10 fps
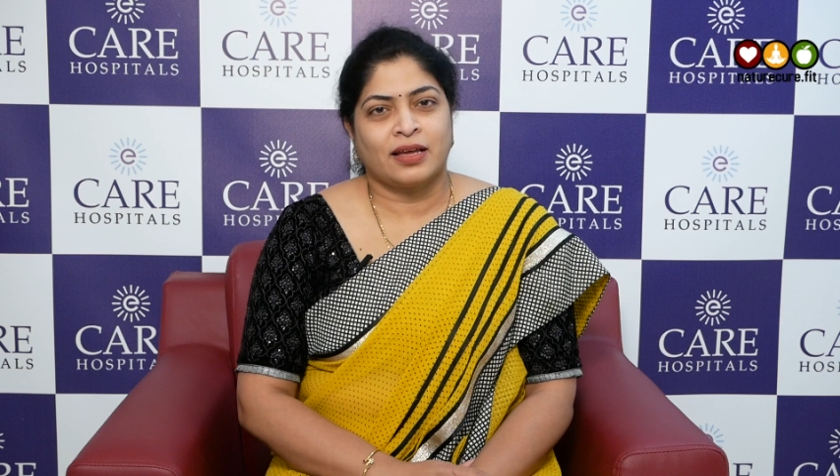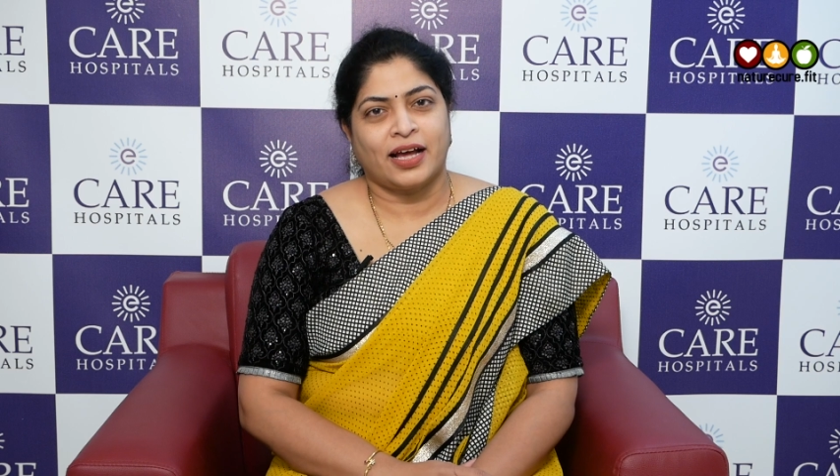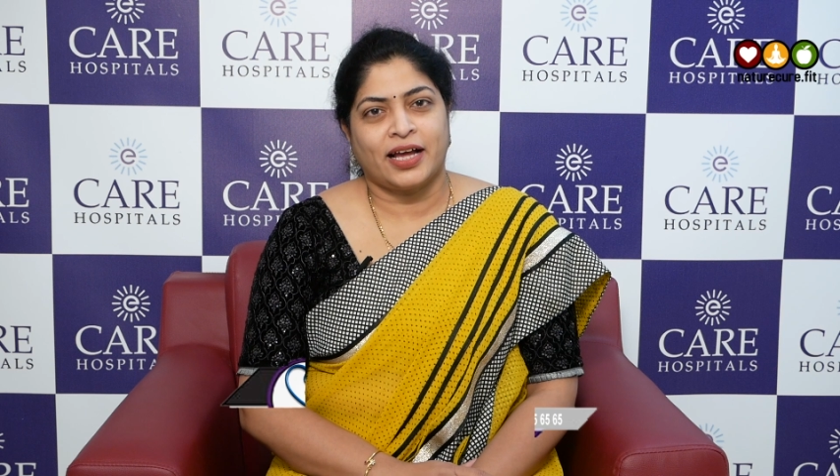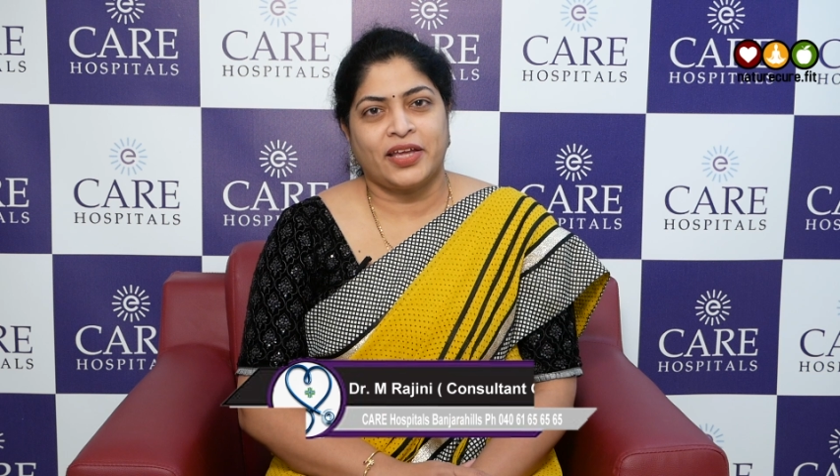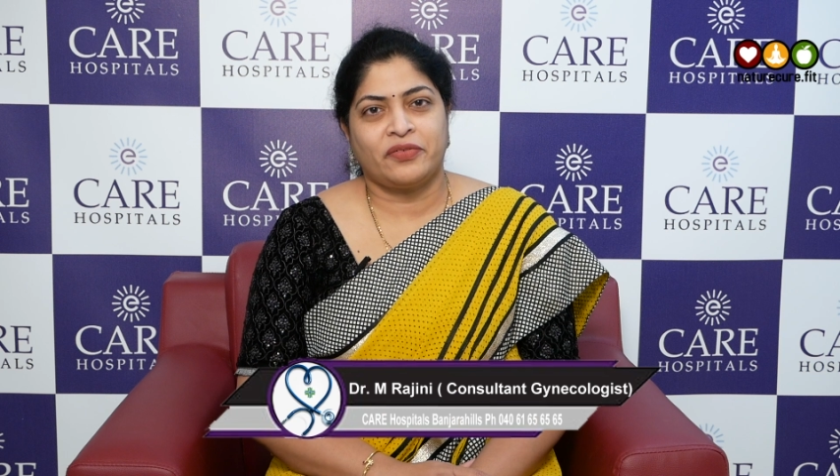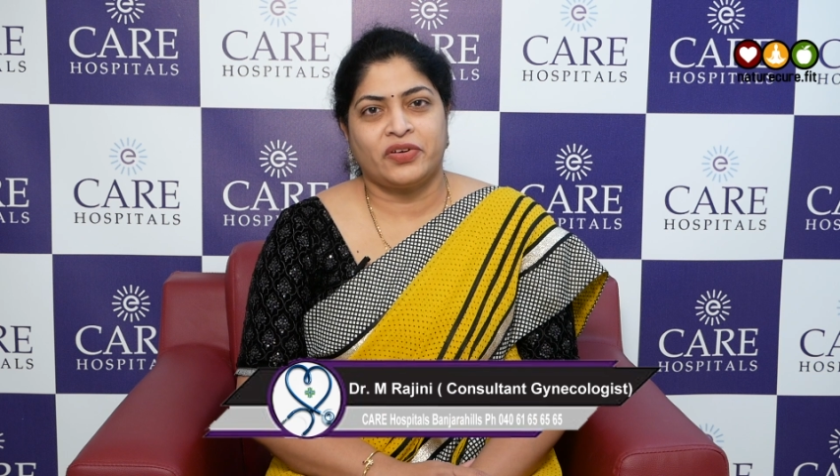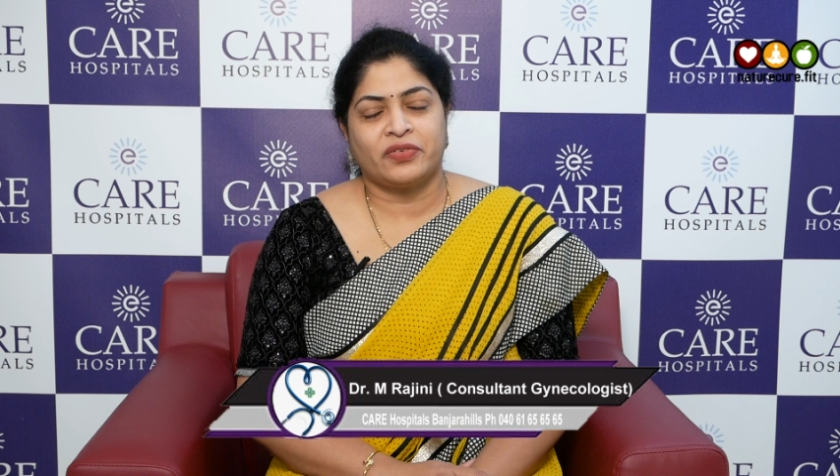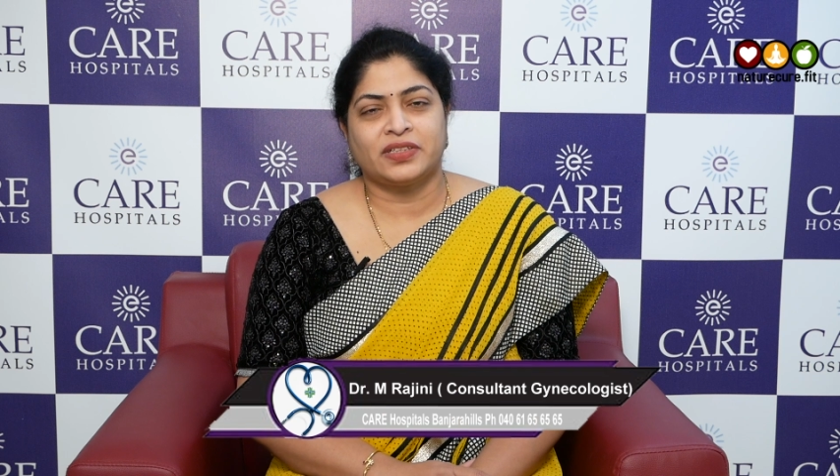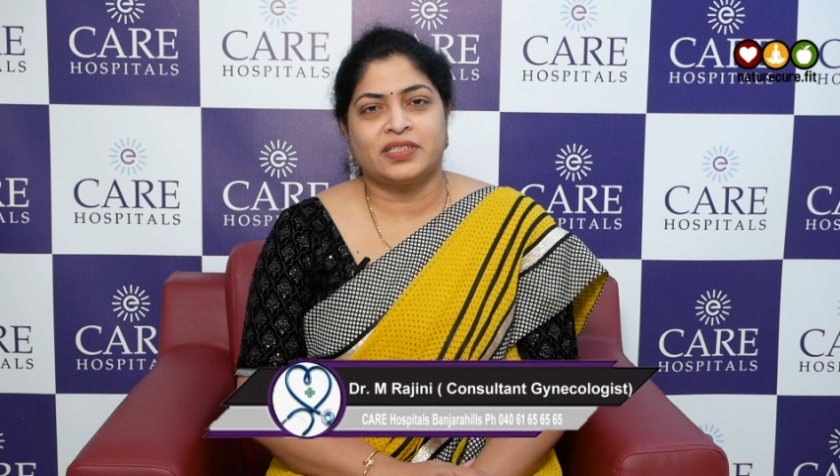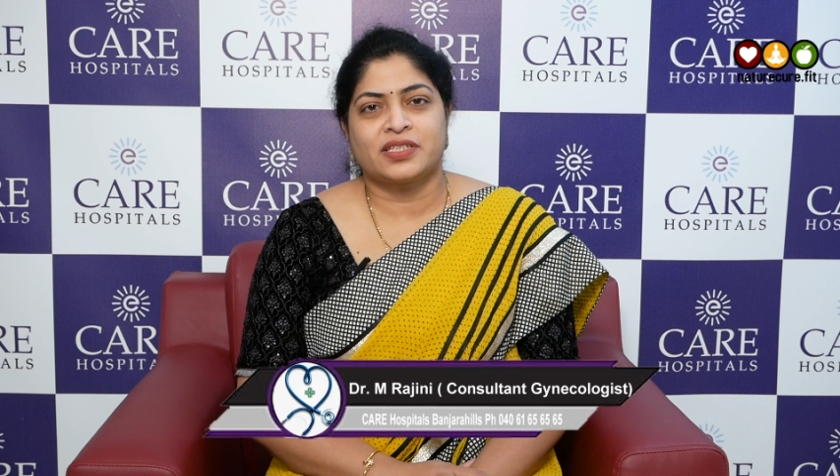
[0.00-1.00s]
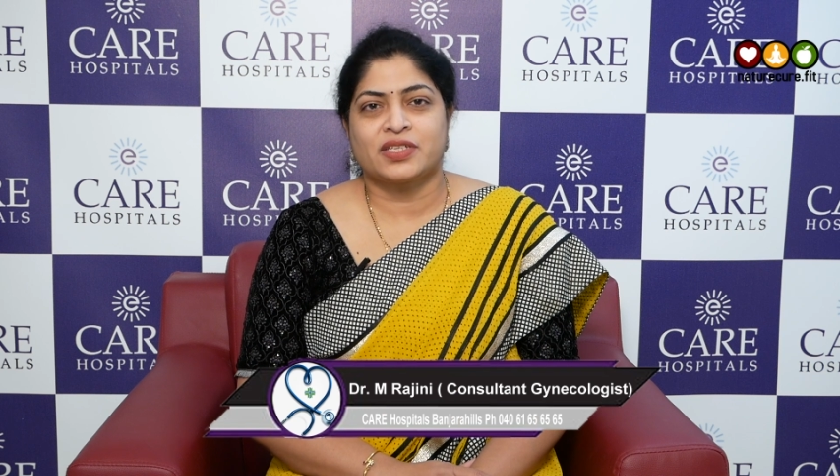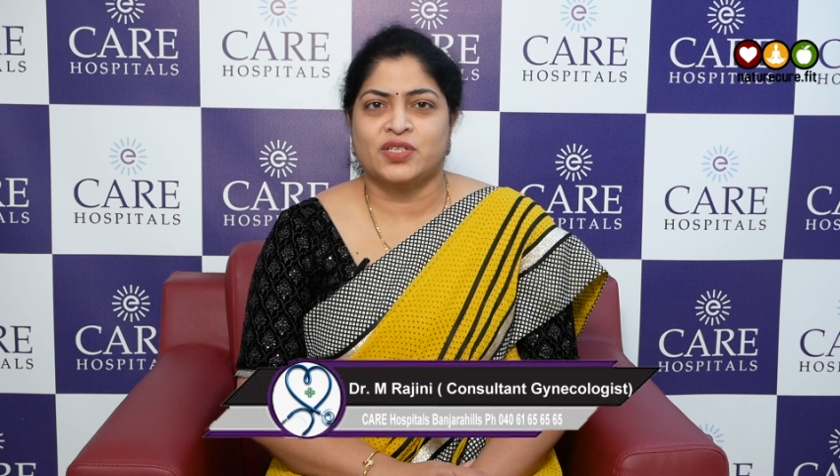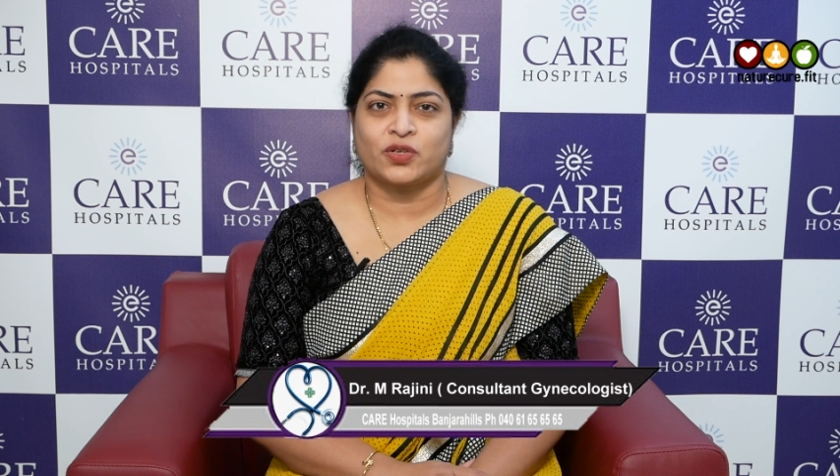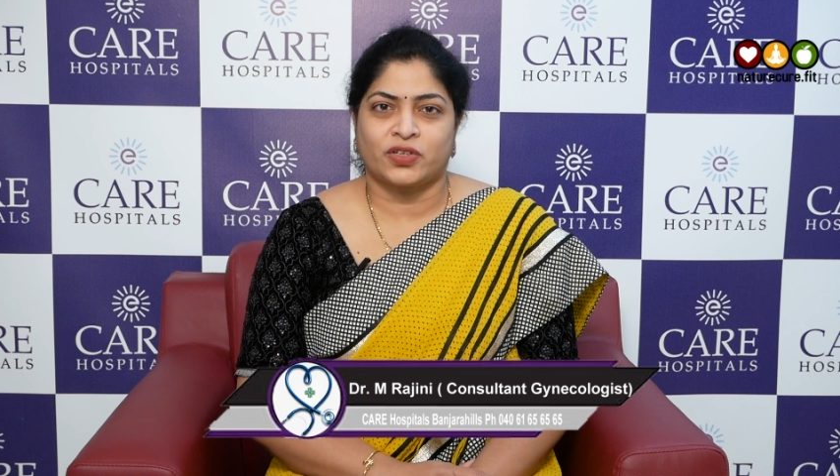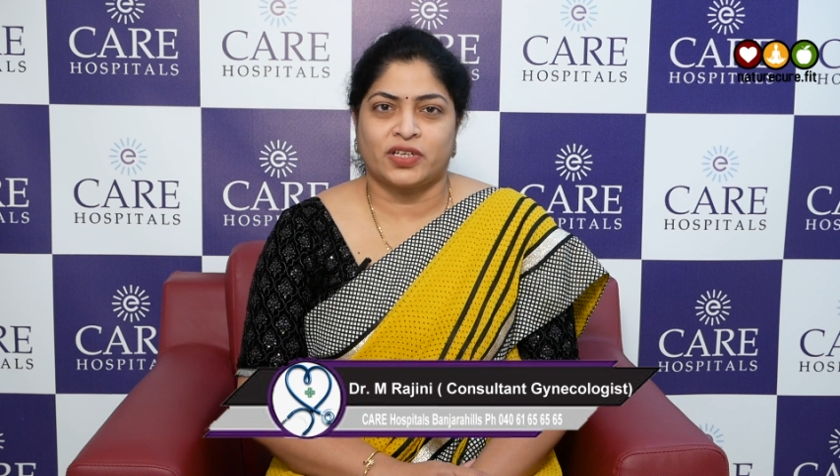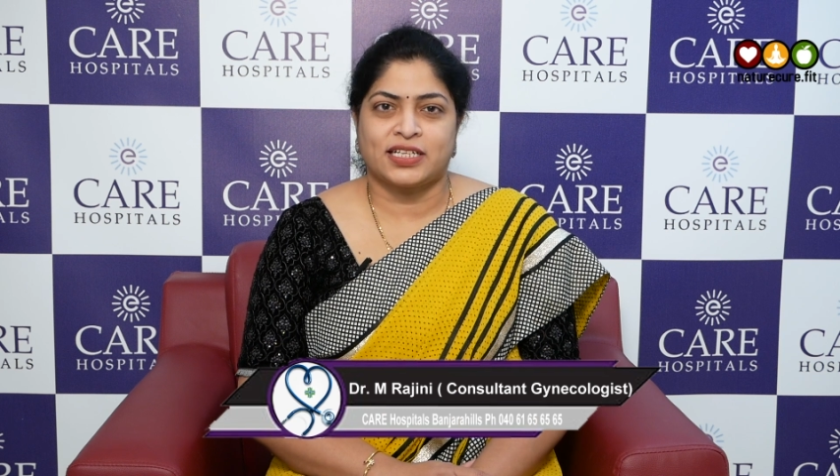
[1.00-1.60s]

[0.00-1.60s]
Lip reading: Hi everyone, this is Dr.